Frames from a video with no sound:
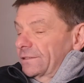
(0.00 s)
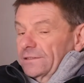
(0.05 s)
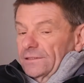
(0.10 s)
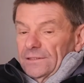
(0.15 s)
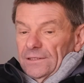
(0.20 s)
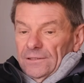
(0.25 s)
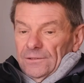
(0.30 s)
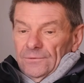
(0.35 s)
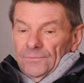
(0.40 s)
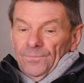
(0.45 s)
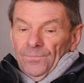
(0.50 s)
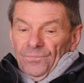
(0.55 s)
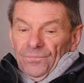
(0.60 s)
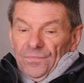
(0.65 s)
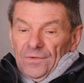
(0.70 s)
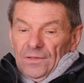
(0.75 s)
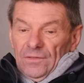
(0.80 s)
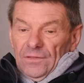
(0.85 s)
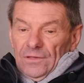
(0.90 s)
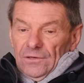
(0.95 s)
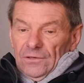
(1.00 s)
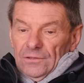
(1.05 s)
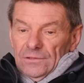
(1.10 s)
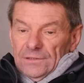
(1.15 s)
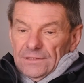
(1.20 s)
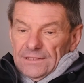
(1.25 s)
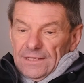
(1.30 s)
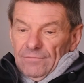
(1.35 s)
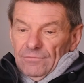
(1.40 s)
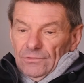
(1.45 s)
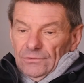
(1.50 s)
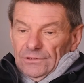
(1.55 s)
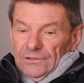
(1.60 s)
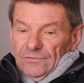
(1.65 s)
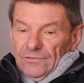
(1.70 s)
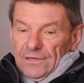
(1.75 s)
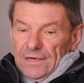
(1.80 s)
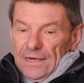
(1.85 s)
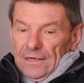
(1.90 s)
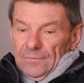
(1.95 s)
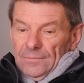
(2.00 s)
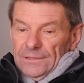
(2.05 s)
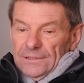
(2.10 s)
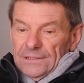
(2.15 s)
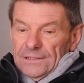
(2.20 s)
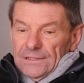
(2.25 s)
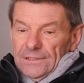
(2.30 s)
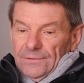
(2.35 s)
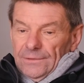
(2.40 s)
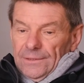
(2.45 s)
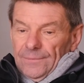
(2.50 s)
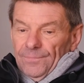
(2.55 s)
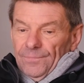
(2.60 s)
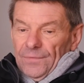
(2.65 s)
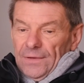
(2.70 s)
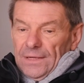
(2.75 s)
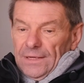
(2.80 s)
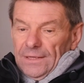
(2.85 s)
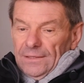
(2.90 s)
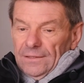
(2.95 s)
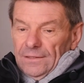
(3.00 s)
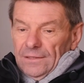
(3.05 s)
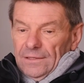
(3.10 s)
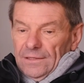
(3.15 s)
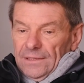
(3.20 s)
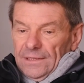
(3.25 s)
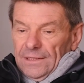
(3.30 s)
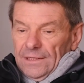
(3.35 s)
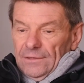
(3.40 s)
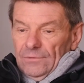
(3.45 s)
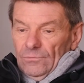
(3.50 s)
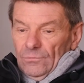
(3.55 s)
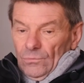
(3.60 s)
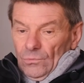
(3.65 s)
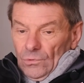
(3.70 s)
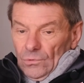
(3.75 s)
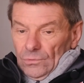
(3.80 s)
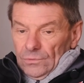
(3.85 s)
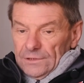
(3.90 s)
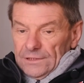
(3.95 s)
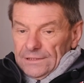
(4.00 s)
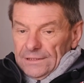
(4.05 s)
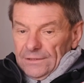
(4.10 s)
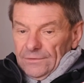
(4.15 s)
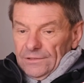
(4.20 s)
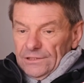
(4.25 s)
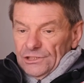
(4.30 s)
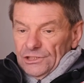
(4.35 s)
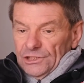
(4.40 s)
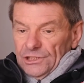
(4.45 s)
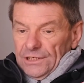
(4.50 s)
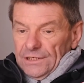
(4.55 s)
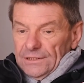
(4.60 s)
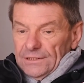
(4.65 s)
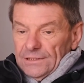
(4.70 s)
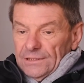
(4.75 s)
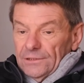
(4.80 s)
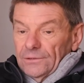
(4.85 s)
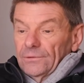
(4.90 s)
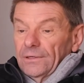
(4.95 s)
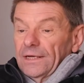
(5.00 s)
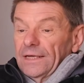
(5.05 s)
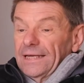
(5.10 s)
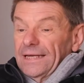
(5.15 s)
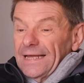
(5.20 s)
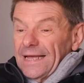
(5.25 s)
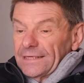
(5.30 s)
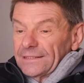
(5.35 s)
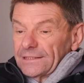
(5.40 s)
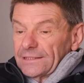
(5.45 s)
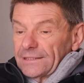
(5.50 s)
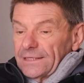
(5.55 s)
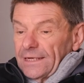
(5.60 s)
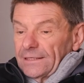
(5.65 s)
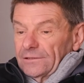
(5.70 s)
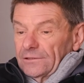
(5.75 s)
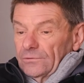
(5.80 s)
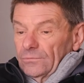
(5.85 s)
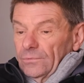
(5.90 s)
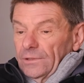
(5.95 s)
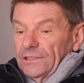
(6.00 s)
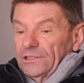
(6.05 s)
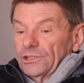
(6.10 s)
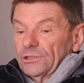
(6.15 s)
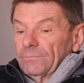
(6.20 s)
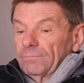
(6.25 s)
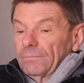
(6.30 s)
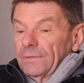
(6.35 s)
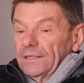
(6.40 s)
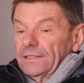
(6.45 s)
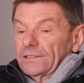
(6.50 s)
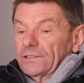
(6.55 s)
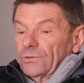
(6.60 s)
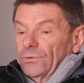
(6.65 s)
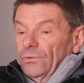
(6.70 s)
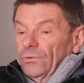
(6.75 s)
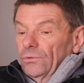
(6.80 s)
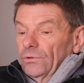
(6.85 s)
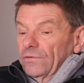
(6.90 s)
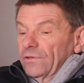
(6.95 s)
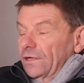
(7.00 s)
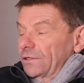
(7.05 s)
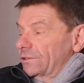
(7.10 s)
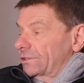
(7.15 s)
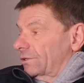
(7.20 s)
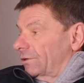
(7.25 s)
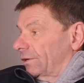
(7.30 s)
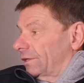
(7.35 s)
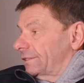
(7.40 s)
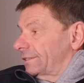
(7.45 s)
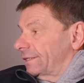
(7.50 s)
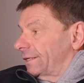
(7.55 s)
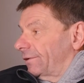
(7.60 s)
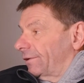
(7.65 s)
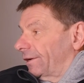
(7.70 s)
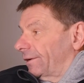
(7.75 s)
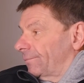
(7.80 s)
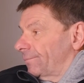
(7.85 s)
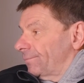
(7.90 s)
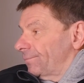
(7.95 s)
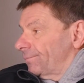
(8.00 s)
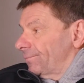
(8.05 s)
So there are several different elements to it, and the Warn Series G2 ENstandard winch meets all of those criteria.